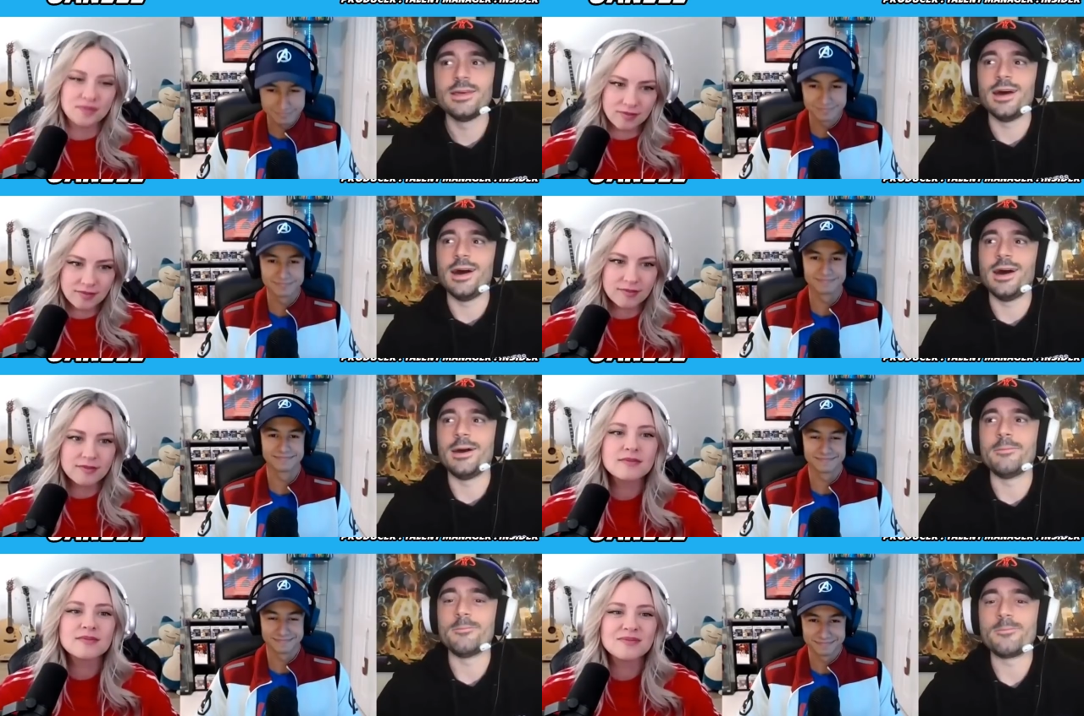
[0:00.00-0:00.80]

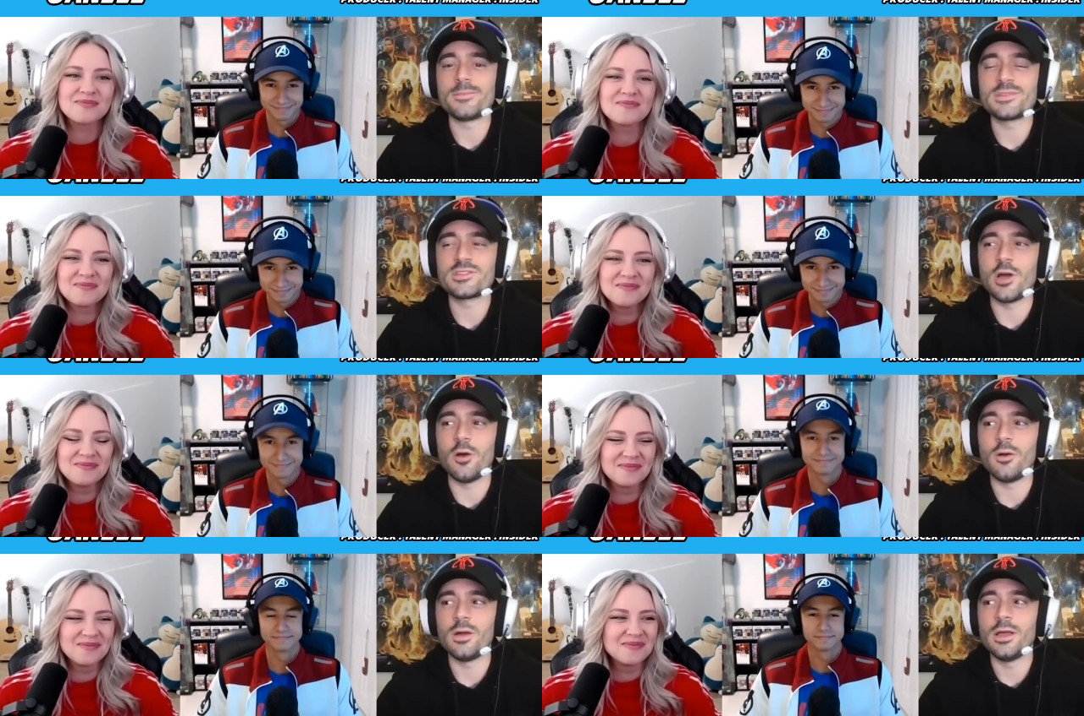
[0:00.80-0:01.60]
Speaker 1: Um,
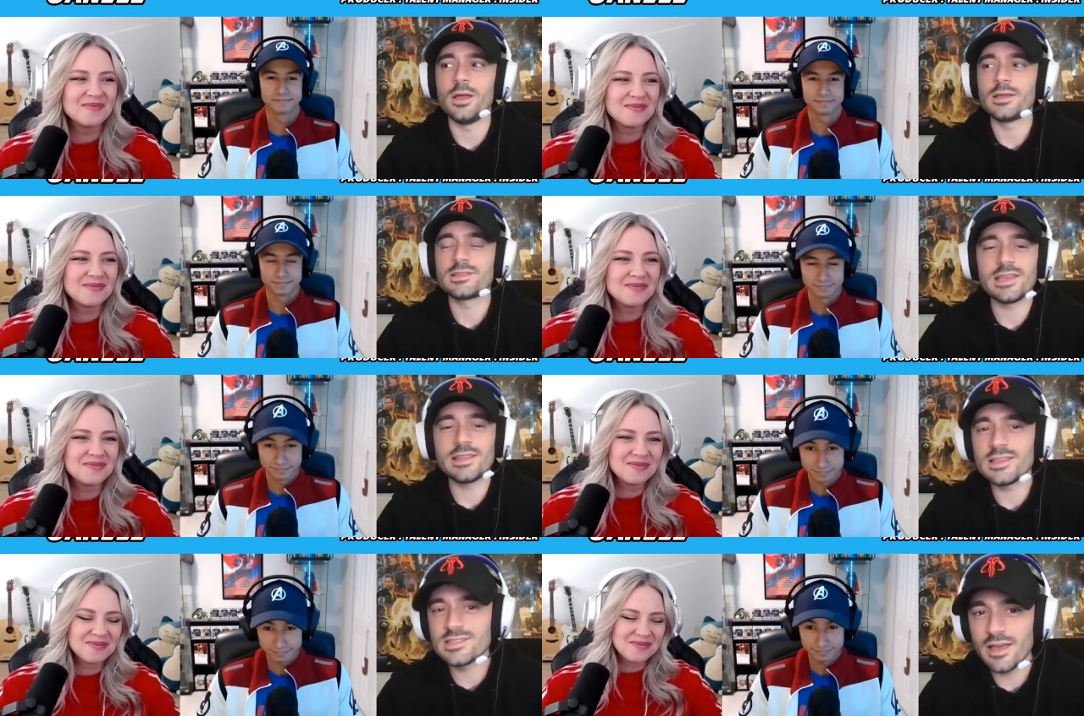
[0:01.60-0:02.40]
so seeing
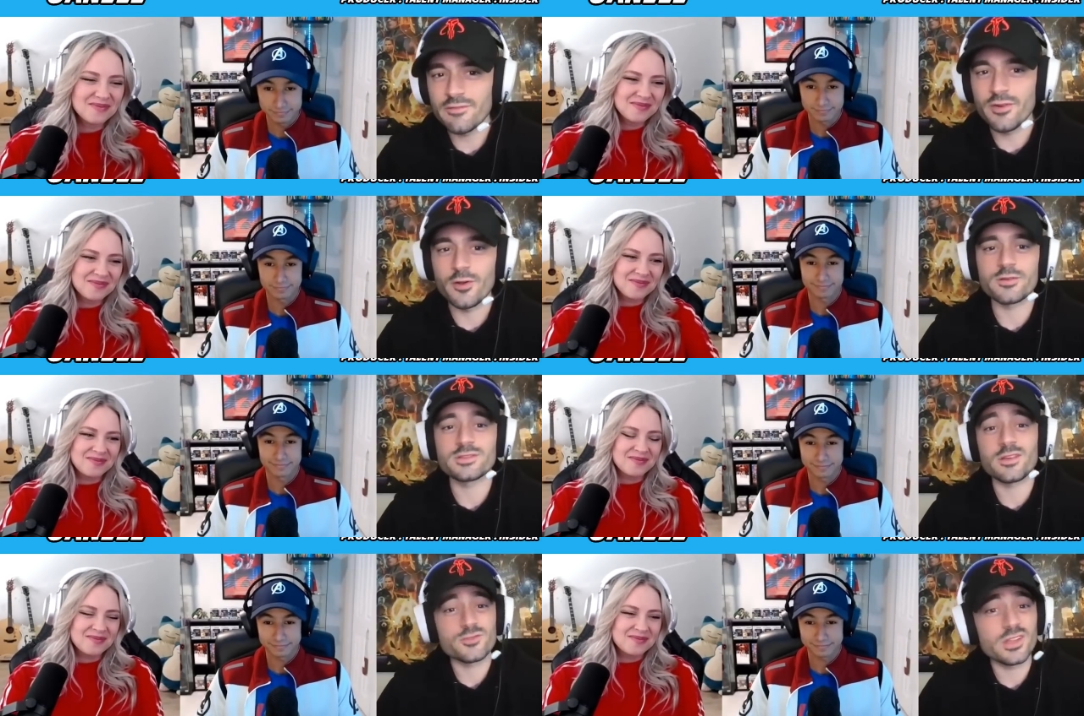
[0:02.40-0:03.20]
these set photos,
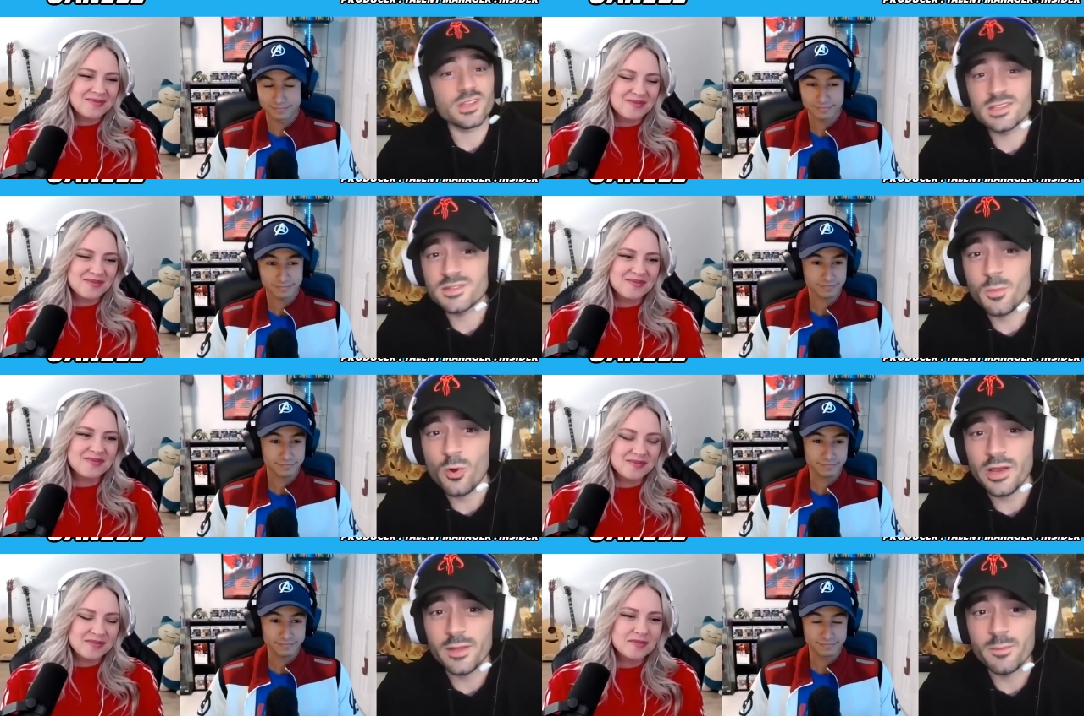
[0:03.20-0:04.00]
I was really
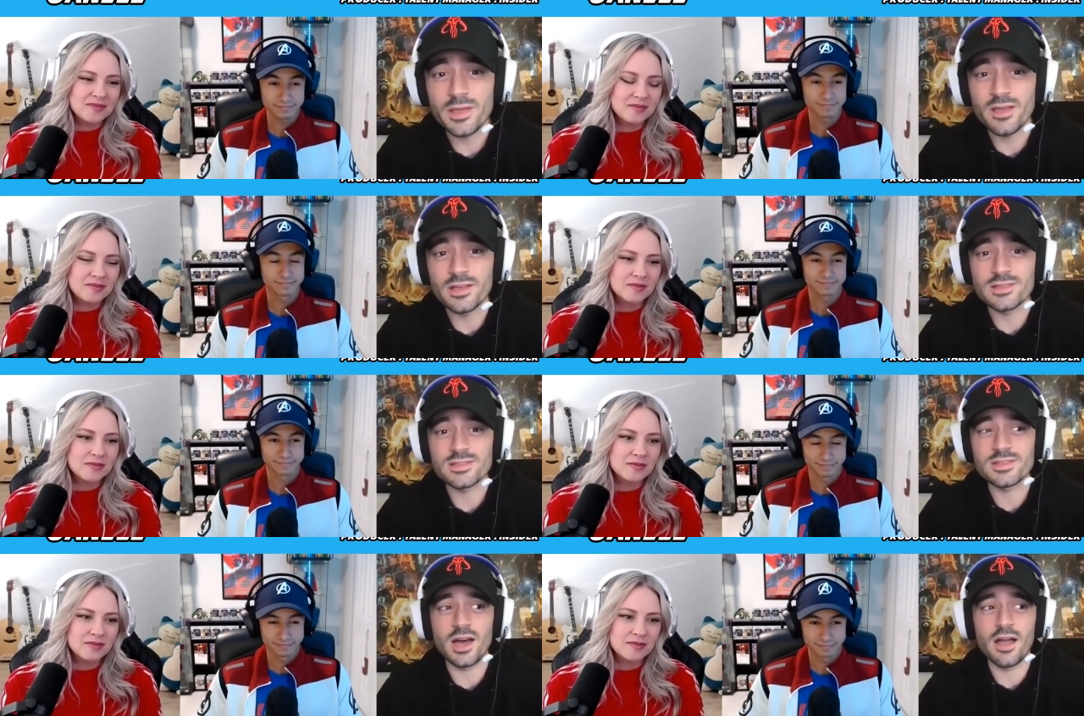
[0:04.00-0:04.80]
disappointed
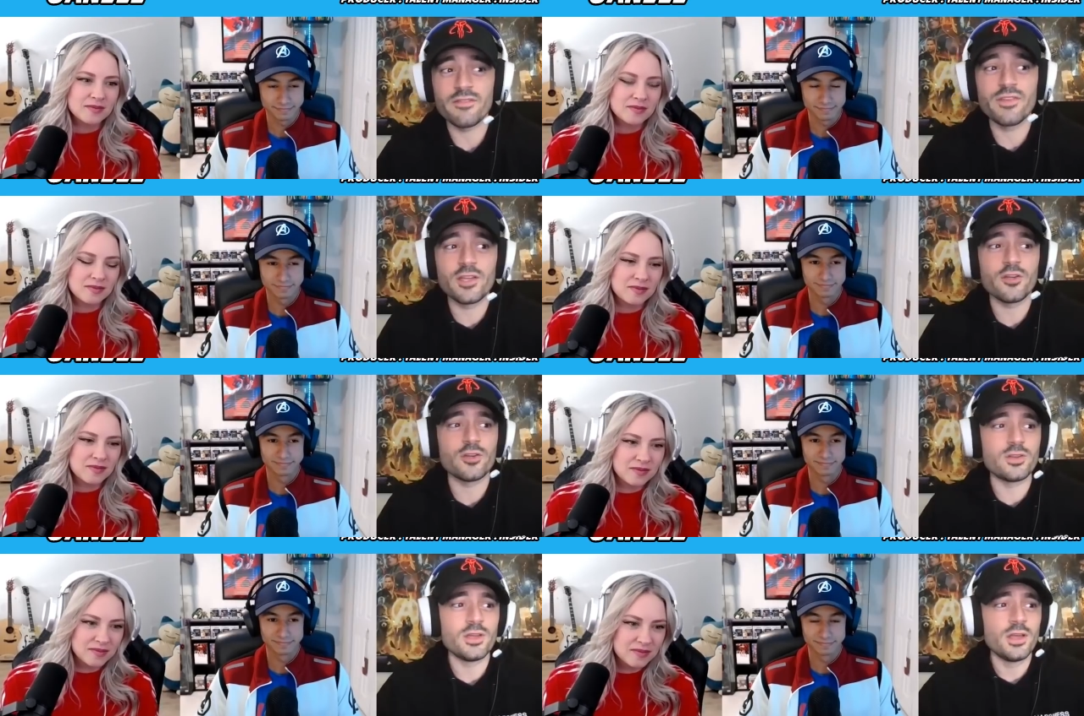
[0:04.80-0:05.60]
because I
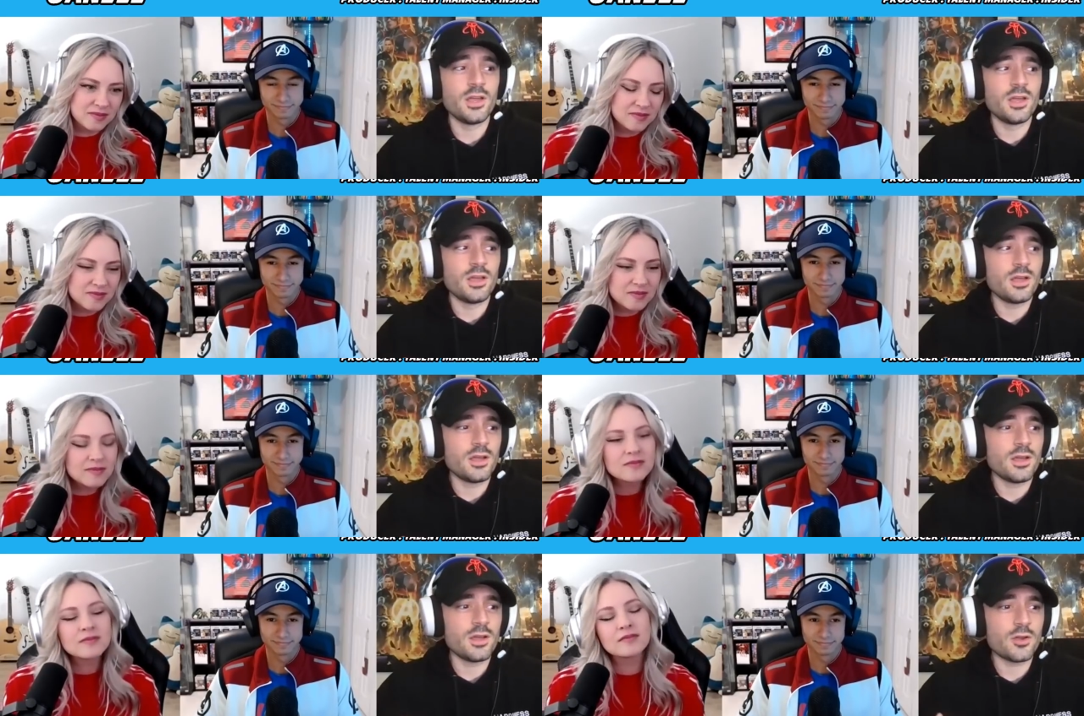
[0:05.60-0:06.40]
figured
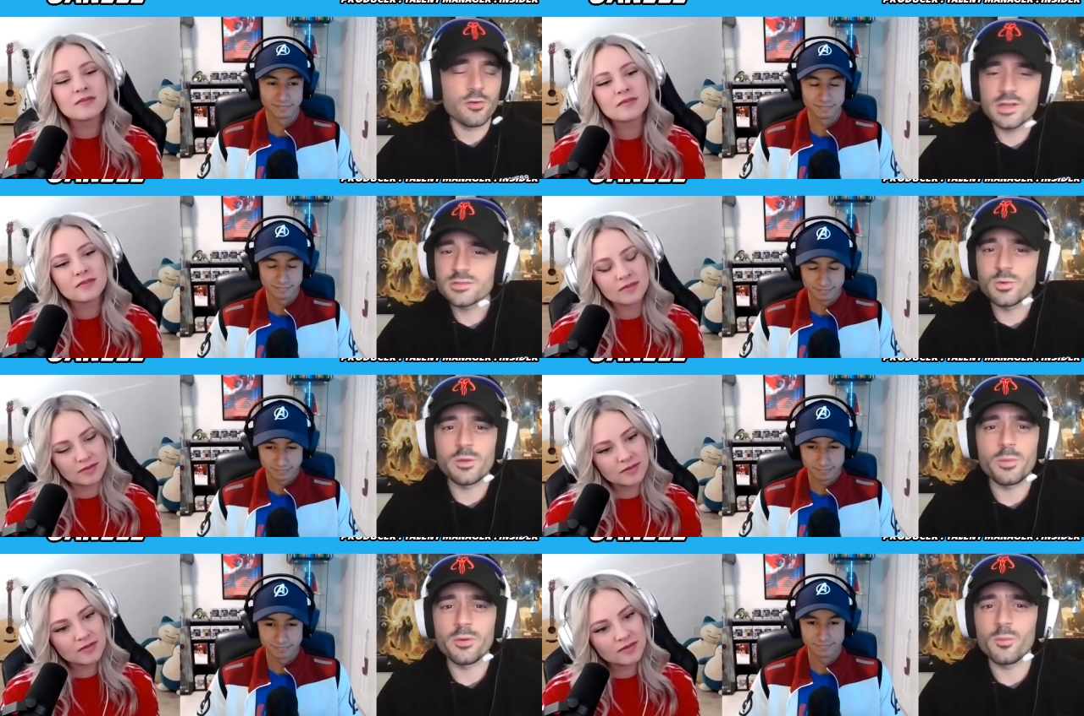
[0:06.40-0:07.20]
Chris would have
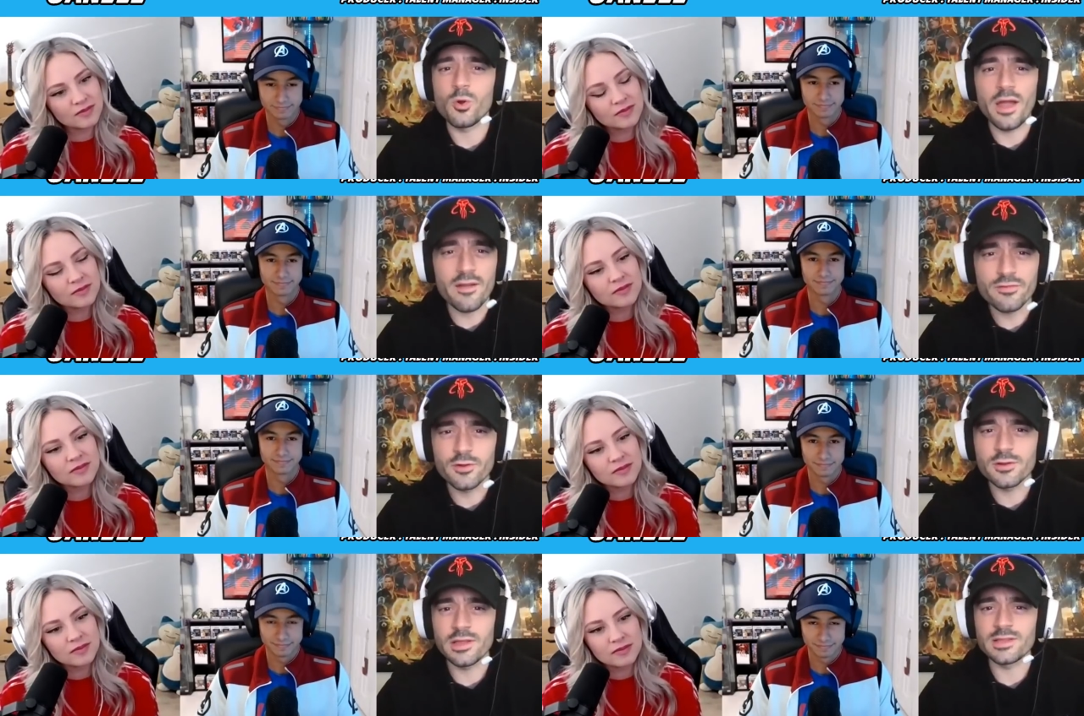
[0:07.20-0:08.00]
put more
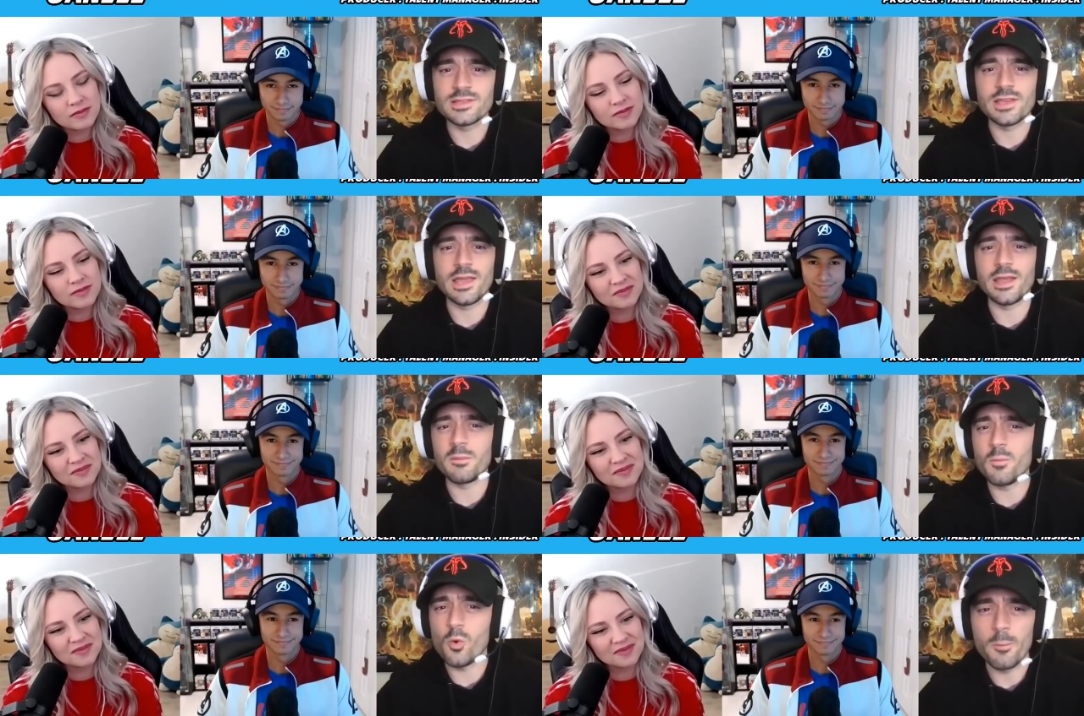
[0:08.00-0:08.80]
effort into getting
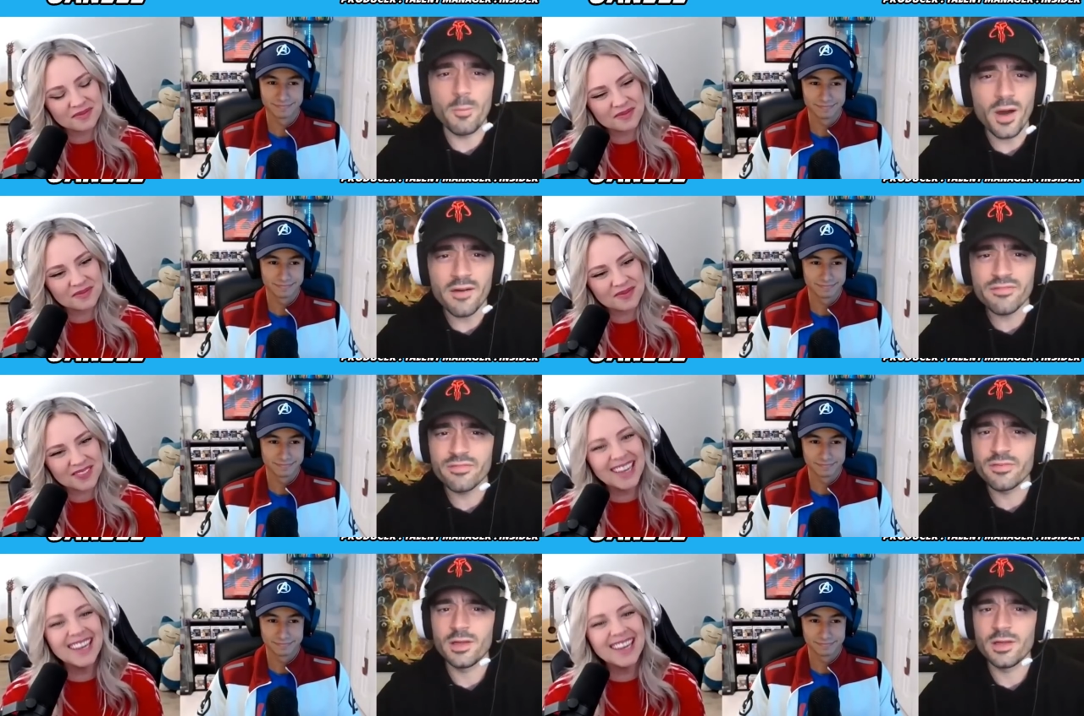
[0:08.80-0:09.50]
more buff,